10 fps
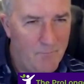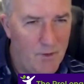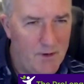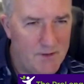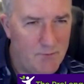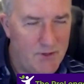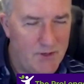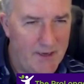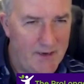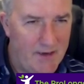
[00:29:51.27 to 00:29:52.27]
Whereas once
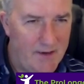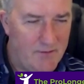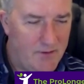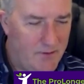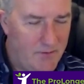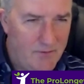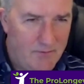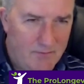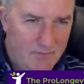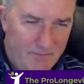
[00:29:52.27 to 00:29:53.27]
you get down to
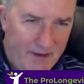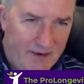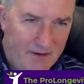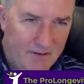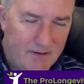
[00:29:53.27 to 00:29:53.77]
veins,